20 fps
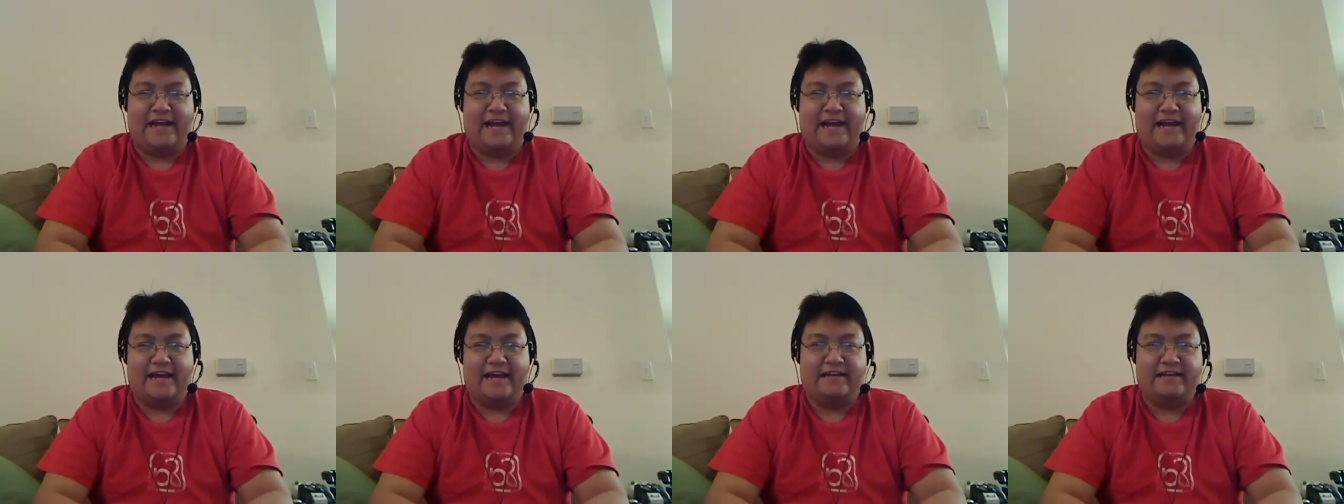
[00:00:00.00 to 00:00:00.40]

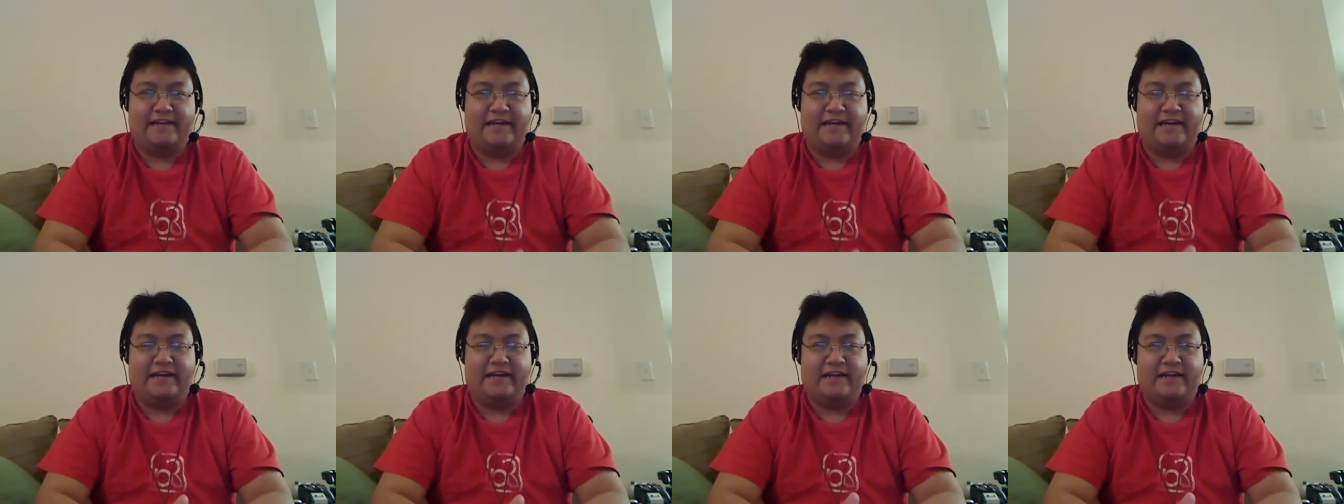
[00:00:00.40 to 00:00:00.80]
a n
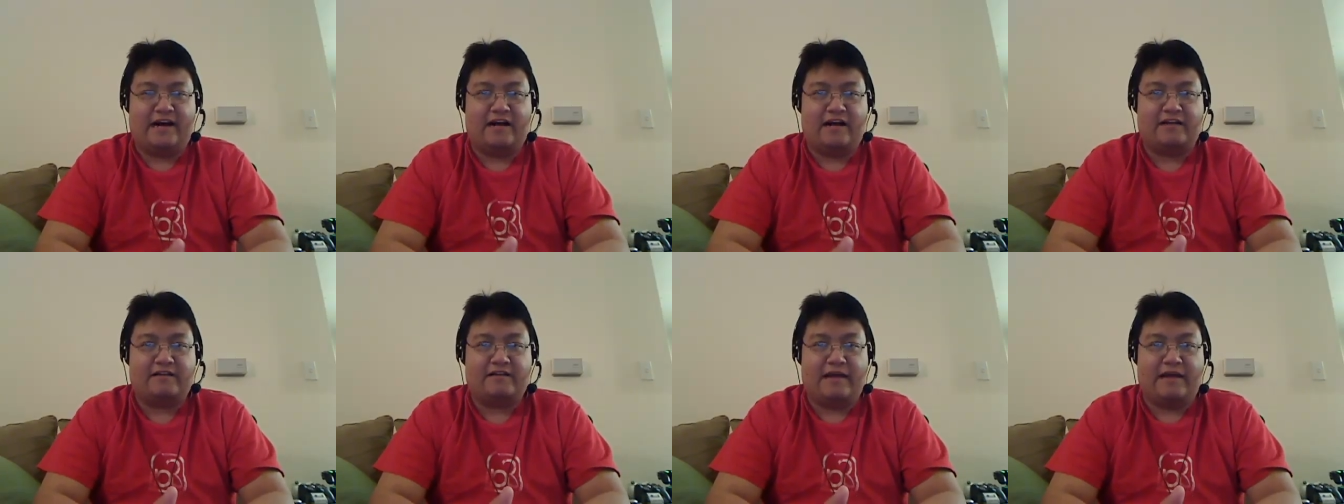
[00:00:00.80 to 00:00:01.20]
d
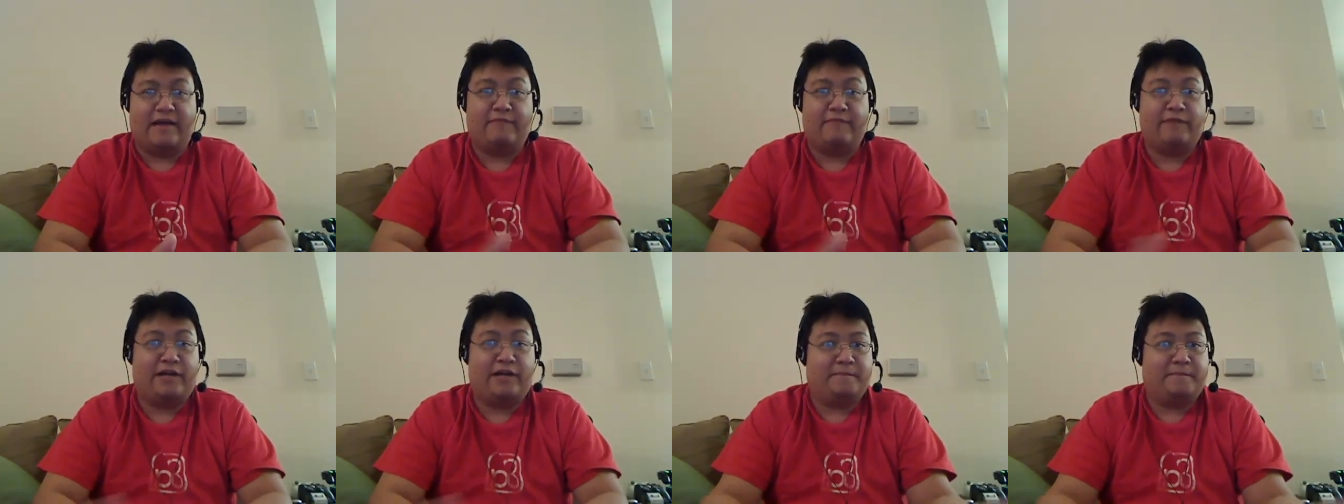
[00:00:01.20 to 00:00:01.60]
dot
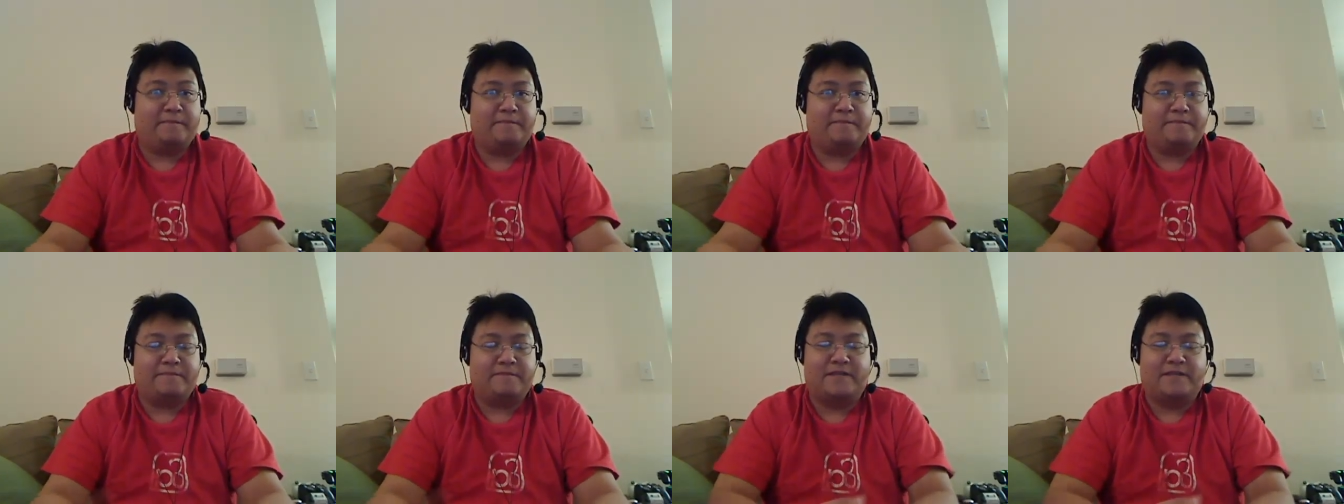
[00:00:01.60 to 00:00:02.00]
me.
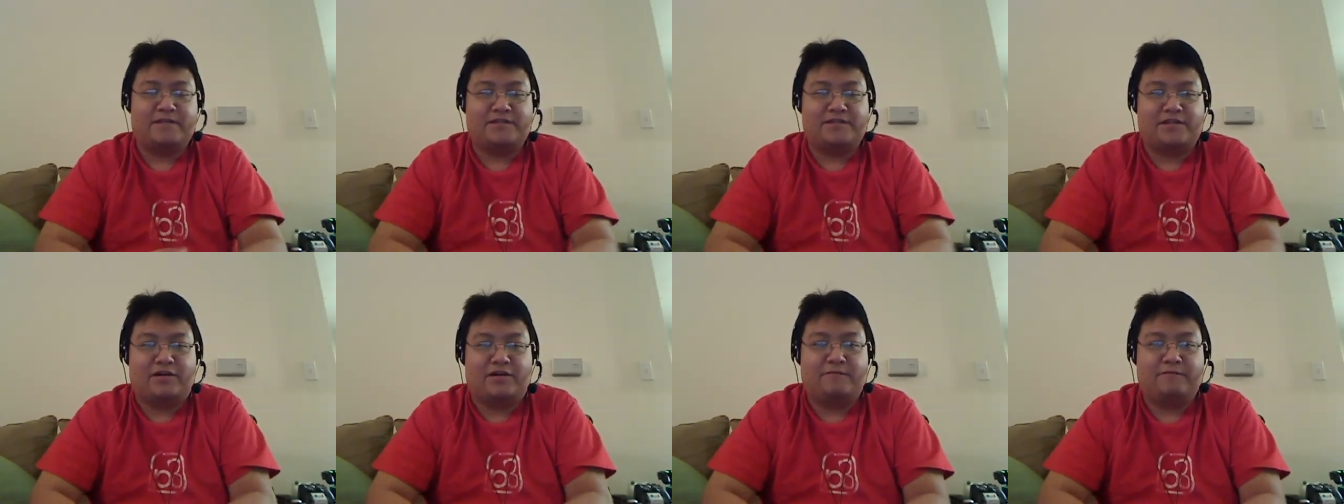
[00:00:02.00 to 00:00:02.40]

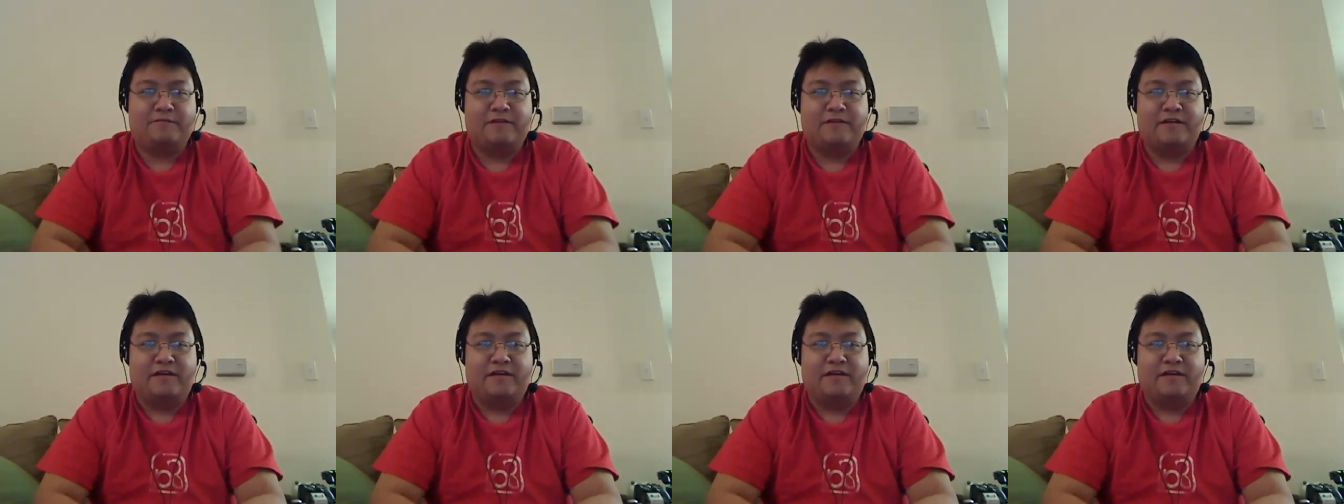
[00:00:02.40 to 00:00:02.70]
So,